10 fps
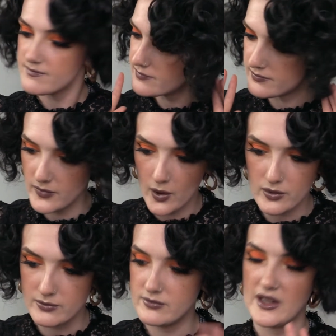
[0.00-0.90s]
No,
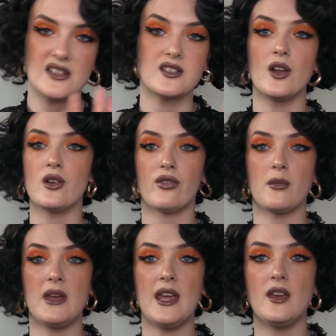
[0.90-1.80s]
it's a no from
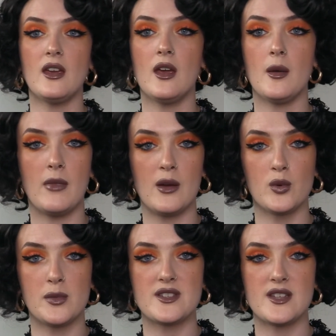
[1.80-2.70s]
me. Mine will be
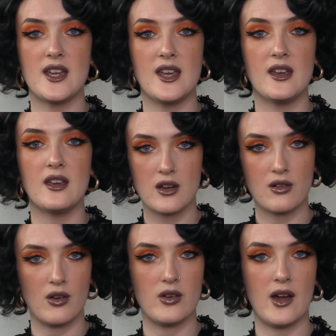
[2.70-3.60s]
staying
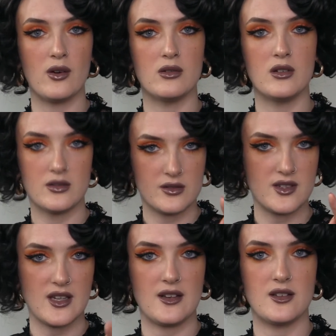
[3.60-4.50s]
grown out till the
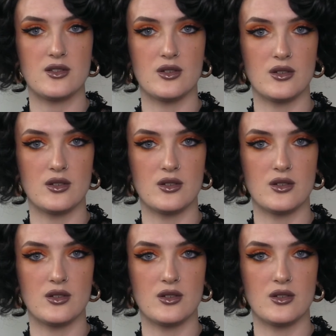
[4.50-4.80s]
end of dawn.